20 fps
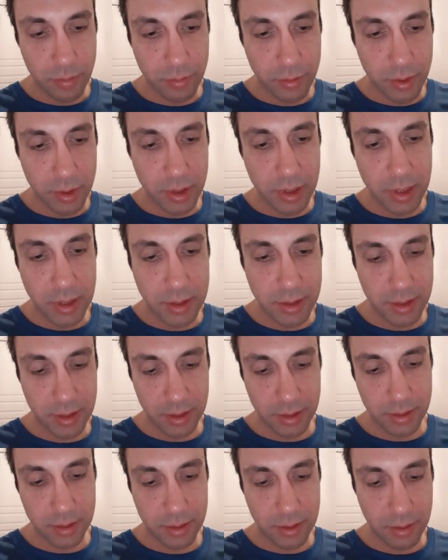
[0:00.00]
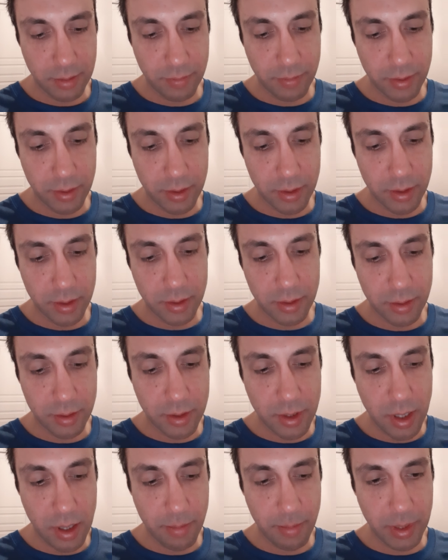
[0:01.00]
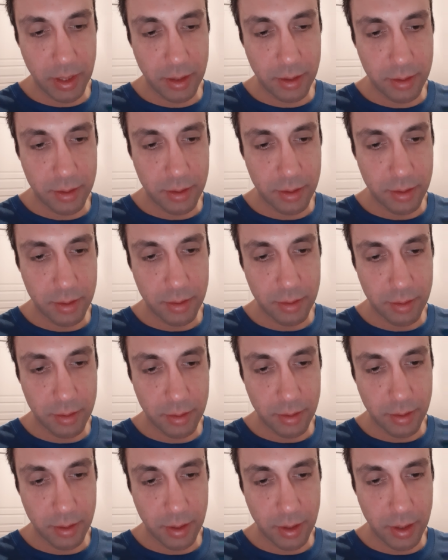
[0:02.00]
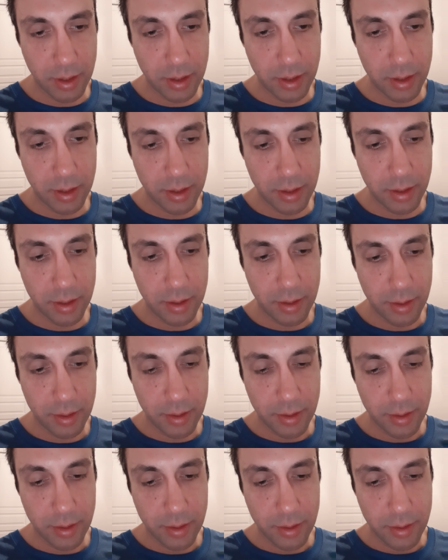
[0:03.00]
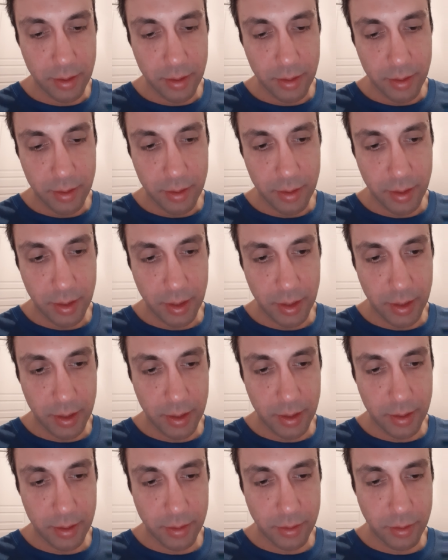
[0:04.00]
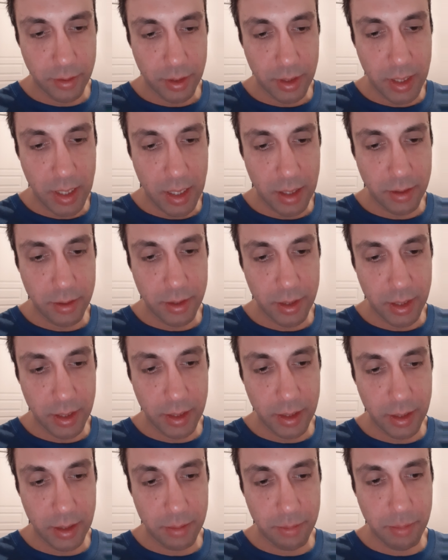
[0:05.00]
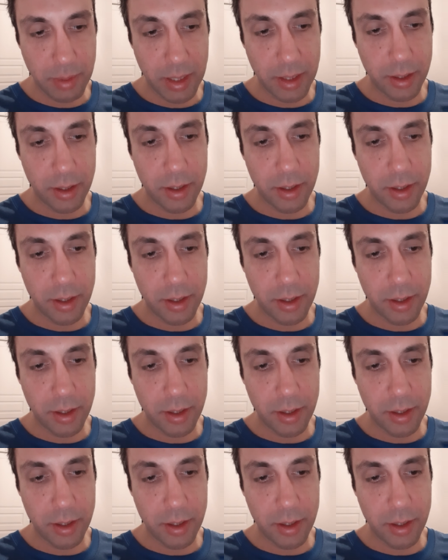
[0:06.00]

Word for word: the distance of a comet. Uh, and you calculate it by a